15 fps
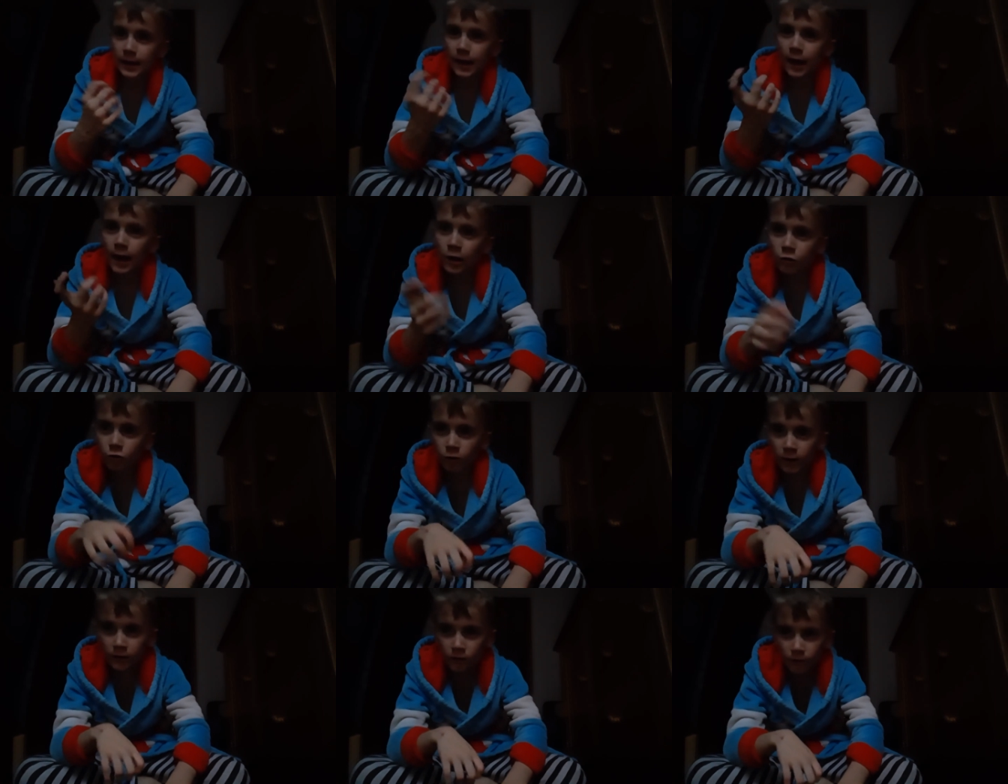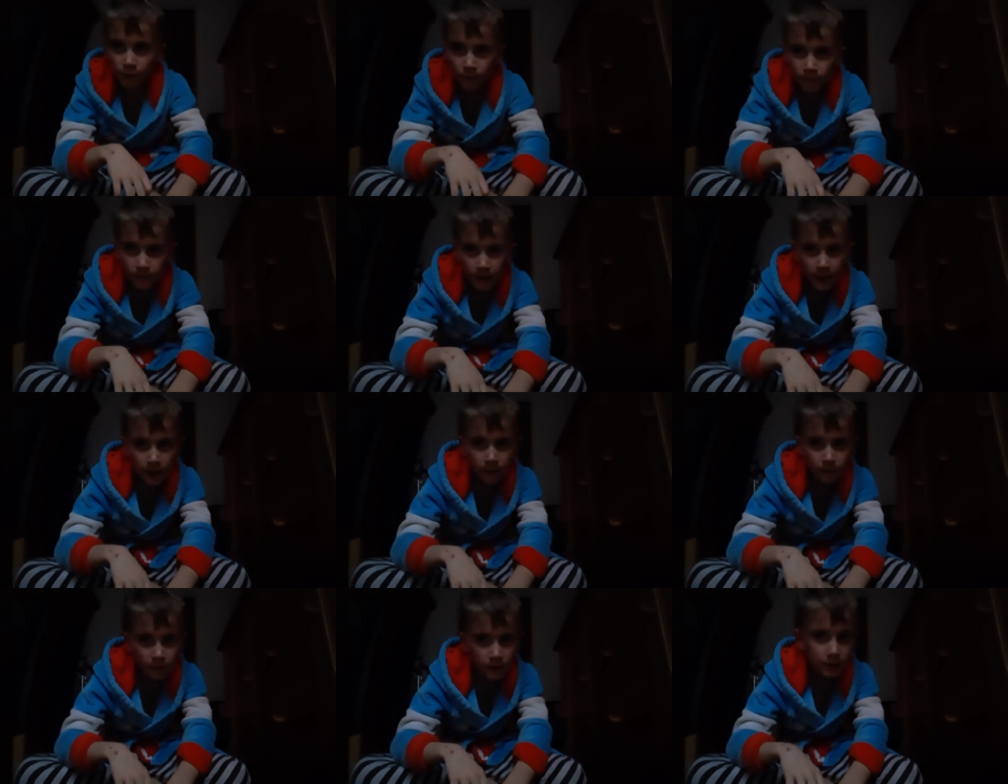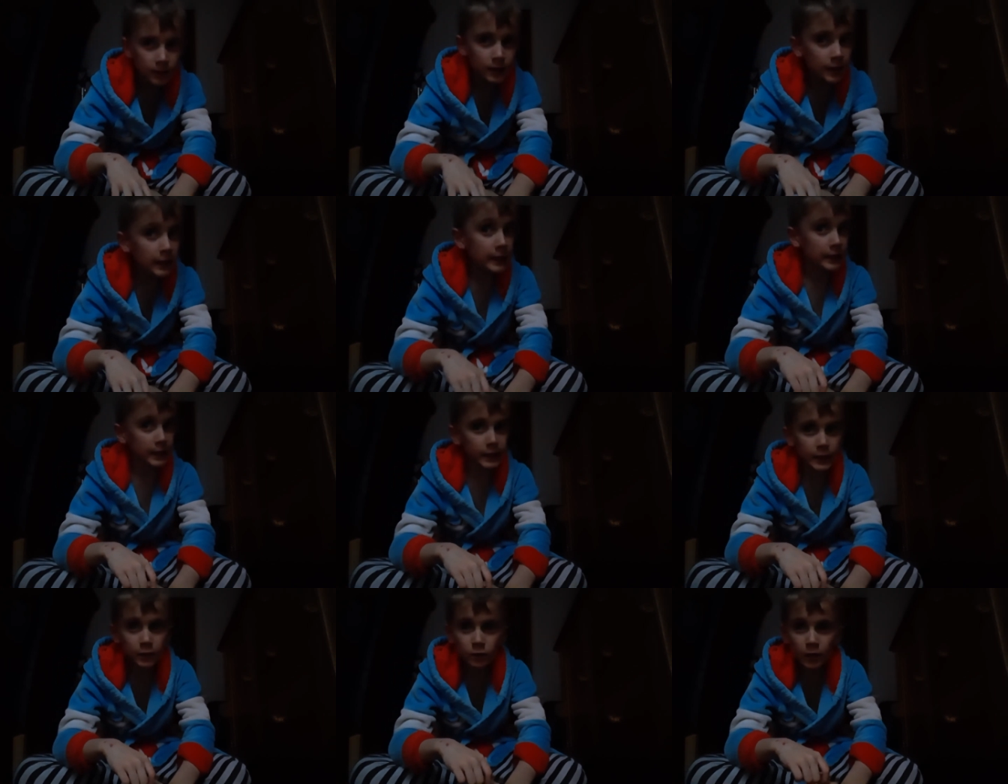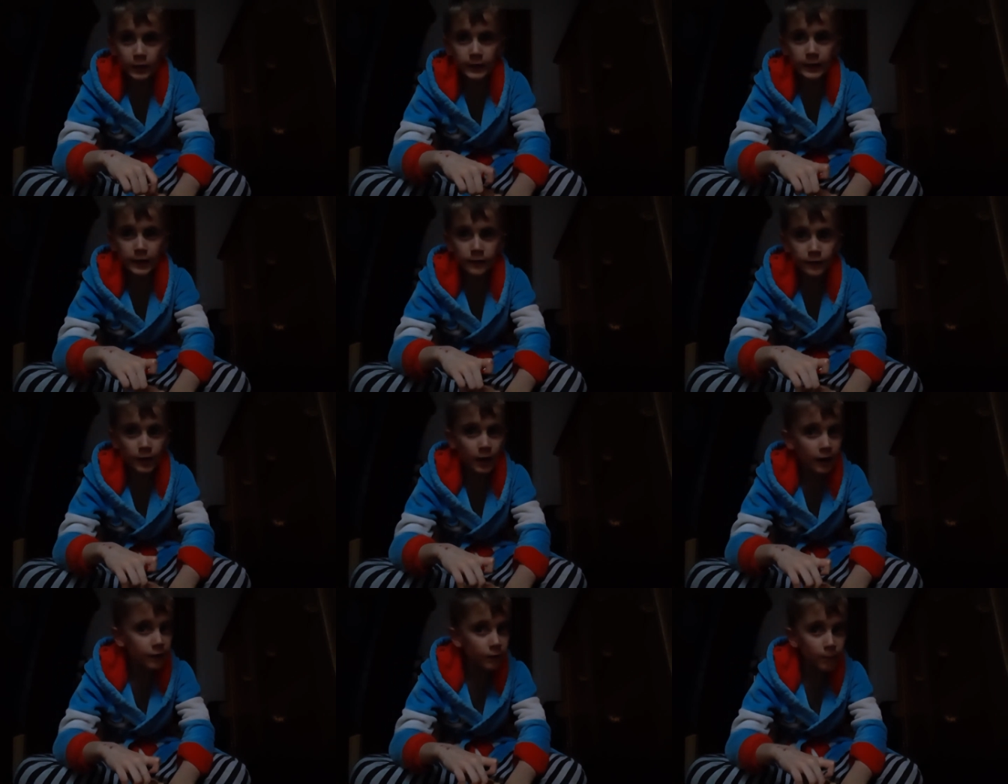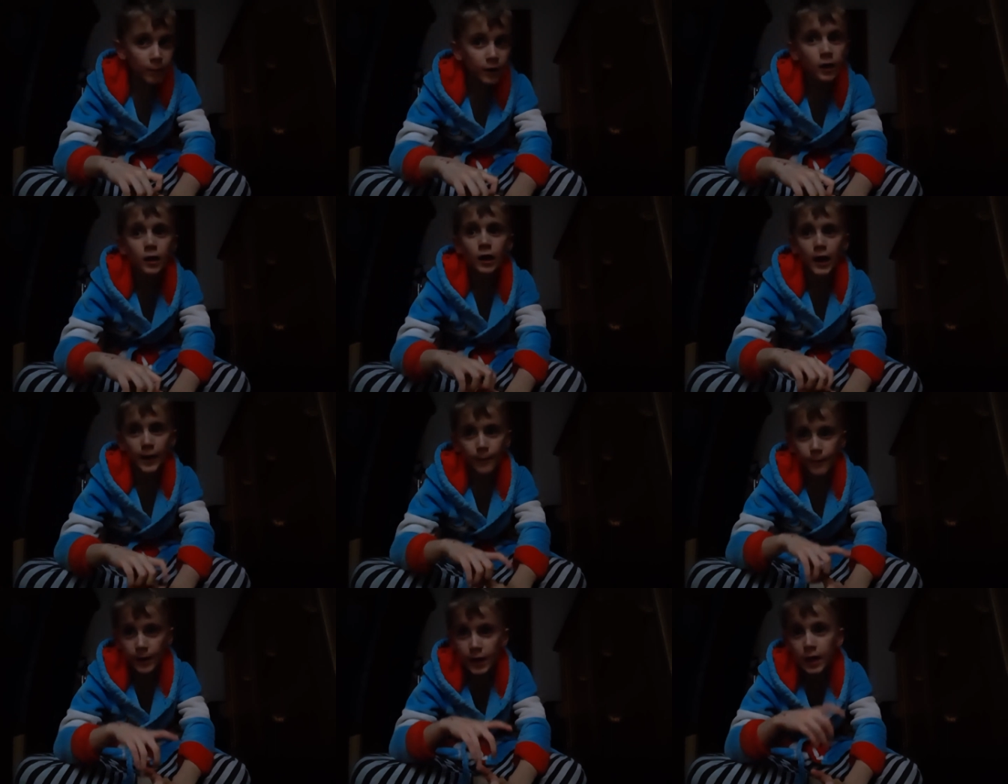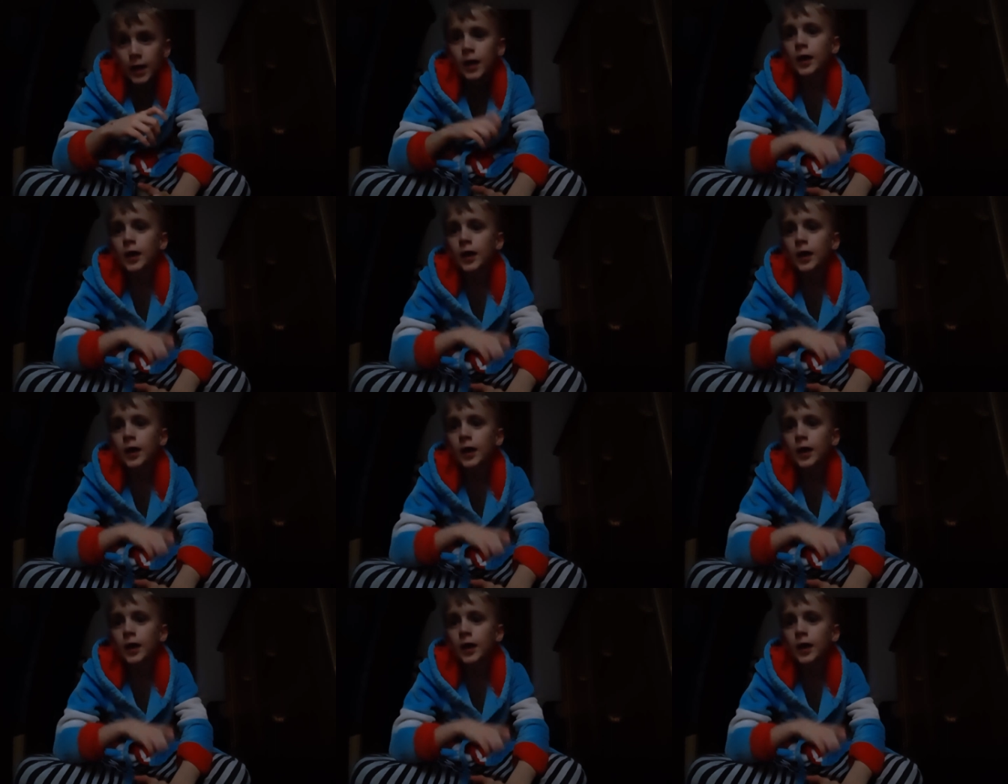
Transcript: He can't transform like me. He doesn't even have a body like me.